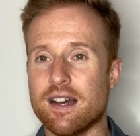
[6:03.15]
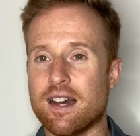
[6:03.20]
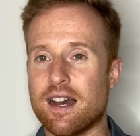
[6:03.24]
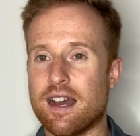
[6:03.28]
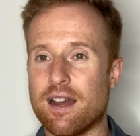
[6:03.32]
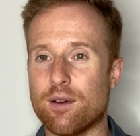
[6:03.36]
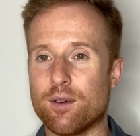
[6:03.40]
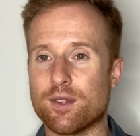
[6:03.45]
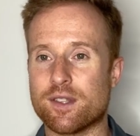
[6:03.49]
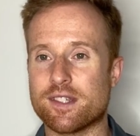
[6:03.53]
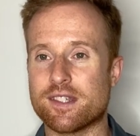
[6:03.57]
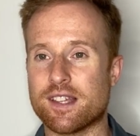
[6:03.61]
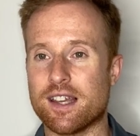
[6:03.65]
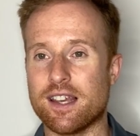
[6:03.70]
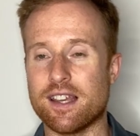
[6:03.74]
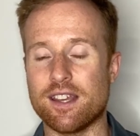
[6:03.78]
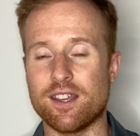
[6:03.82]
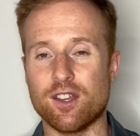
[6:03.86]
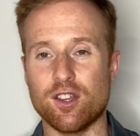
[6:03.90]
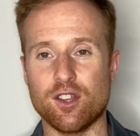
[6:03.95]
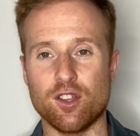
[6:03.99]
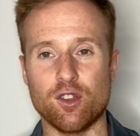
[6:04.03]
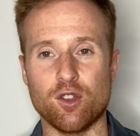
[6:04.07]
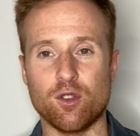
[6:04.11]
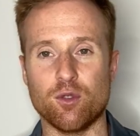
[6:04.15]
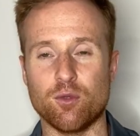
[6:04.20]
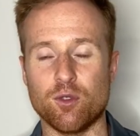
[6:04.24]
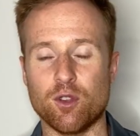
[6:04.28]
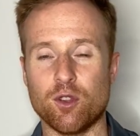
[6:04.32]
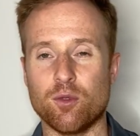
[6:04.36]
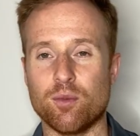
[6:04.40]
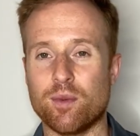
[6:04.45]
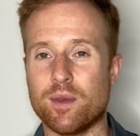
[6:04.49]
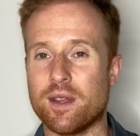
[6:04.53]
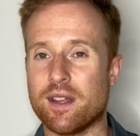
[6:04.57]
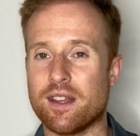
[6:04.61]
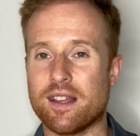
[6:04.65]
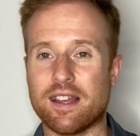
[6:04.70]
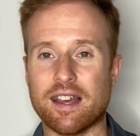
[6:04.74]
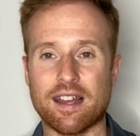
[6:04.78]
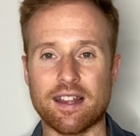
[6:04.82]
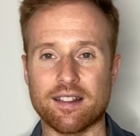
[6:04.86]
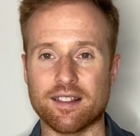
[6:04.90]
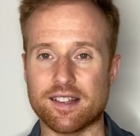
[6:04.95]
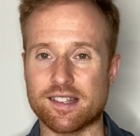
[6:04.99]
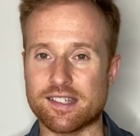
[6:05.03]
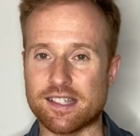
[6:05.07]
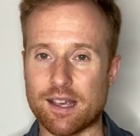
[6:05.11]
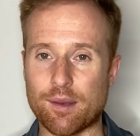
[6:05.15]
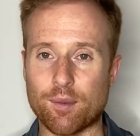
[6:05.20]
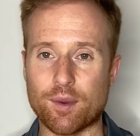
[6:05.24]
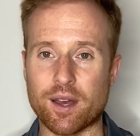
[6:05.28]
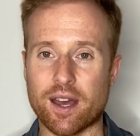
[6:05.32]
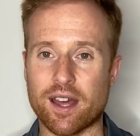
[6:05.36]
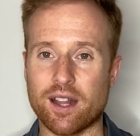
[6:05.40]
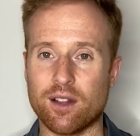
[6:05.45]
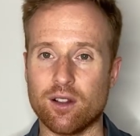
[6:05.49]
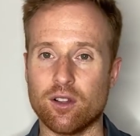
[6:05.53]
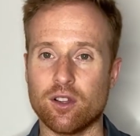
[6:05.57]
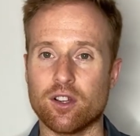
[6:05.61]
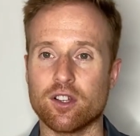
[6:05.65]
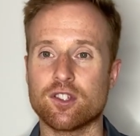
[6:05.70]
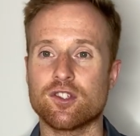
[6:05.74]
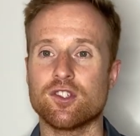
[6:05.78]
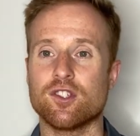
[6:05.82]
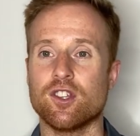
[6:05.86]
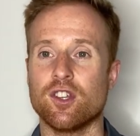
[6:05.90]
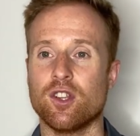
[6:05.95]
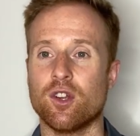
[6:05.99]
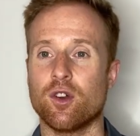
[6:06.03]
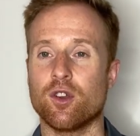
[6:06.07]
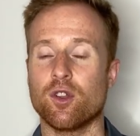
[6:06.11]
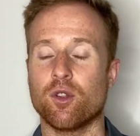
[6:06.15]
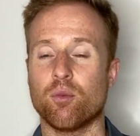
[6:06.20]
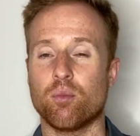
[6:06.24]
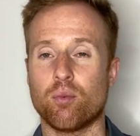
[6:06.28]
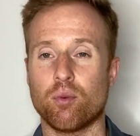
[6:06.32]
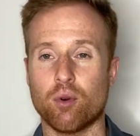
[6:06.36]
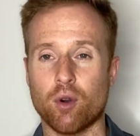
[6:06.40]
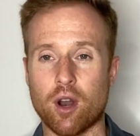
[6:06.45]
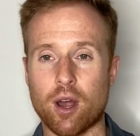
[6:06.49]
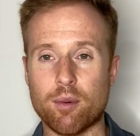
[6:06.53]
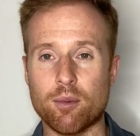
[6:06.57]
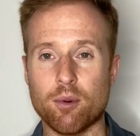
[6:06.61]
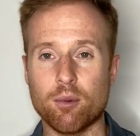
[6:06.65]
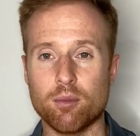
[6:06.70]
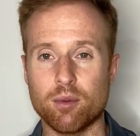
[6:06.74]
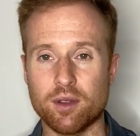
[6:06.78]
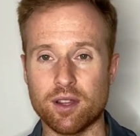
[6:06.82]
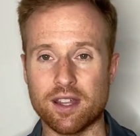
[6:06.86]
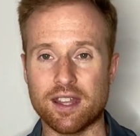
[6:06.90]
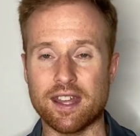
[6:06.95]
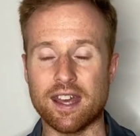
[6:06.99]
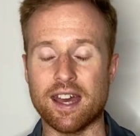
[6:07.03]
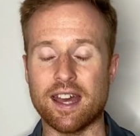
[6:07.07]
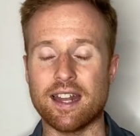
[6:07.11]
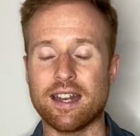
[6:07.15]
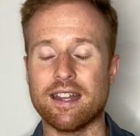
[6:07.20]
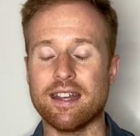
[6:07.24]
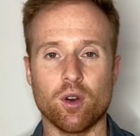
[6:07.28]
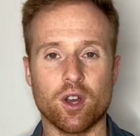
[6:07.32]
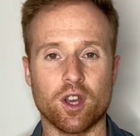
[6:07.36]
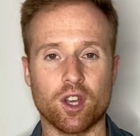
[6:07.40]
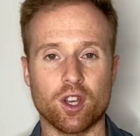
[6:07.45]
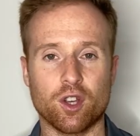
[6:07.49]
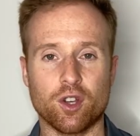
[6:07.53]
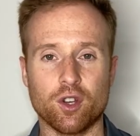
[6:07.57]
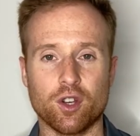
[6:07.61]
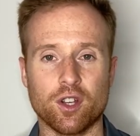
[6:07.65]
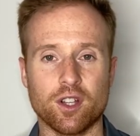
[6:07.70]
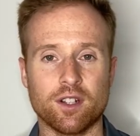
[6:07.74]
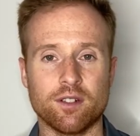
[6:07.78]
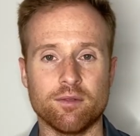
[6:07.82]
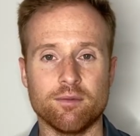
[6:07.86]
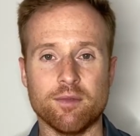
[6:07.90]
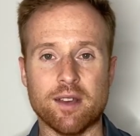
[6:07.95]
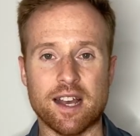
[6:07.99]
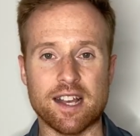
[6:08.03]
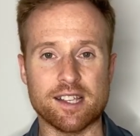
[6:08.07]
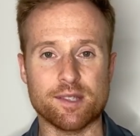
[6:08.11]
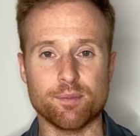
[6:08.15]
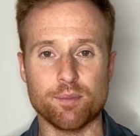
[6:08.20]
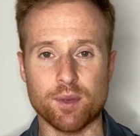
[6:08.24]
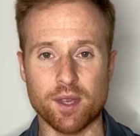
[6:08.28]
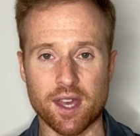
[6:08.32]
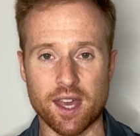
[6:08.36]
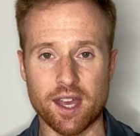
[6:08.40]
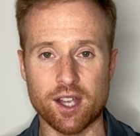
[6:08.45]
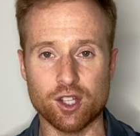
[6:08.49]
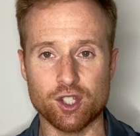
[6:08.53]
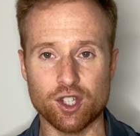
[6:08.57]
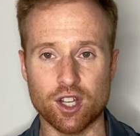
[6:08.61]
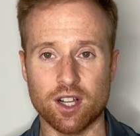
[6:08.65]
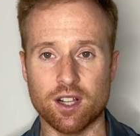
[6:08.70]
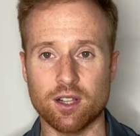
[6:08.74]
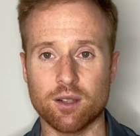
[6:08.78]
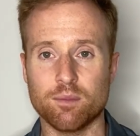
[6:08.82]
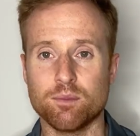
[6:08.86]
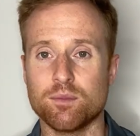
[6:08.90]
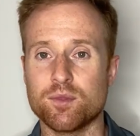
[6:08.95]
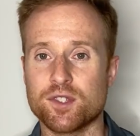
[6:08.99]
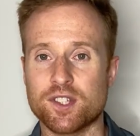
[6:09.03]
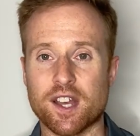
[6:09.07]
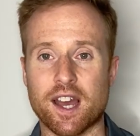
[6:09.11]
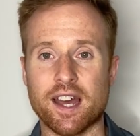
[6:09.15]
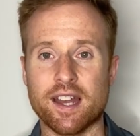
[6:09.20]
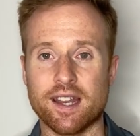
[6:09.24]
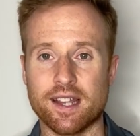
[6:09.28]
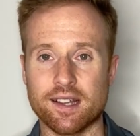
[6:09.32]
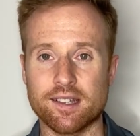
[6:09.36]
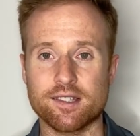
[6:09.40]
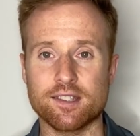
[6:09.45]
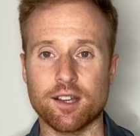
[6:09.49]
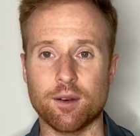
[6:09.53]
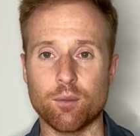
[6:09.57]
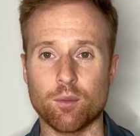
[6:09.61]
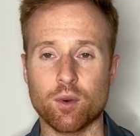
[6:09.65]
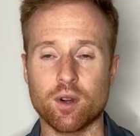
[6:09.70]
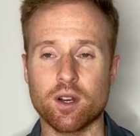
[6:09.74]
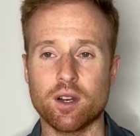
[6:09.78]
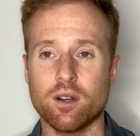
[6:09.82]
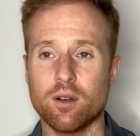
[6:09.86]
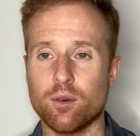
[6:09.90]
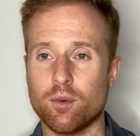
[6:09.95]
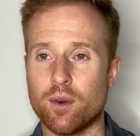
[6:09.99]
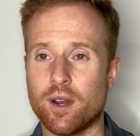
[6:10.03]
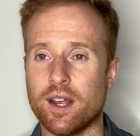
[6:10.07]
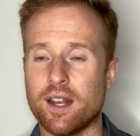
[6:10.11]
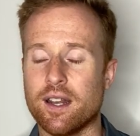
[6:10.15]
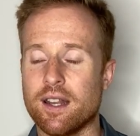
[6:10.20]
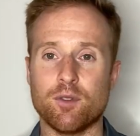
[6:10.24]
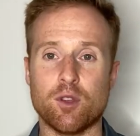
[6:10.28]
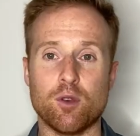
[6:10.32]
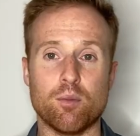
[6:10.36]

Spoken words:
I would say you'd be getting the same kind of looks. You know, you'll probably get a good SPHL signing somewhere, right?